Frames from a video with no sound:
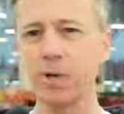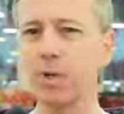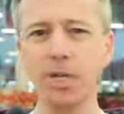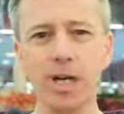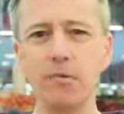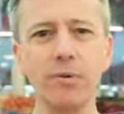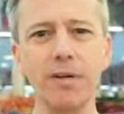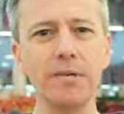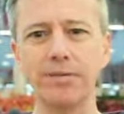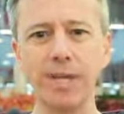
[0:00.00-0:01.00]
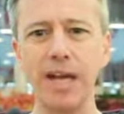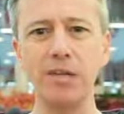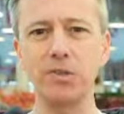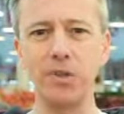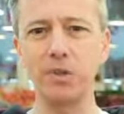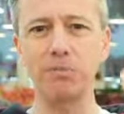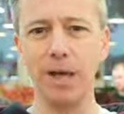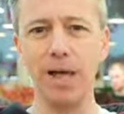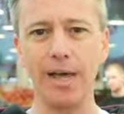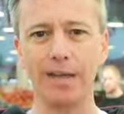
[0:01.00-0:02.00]
recovery of sight to the
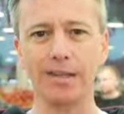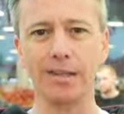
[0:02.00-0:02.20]
blind.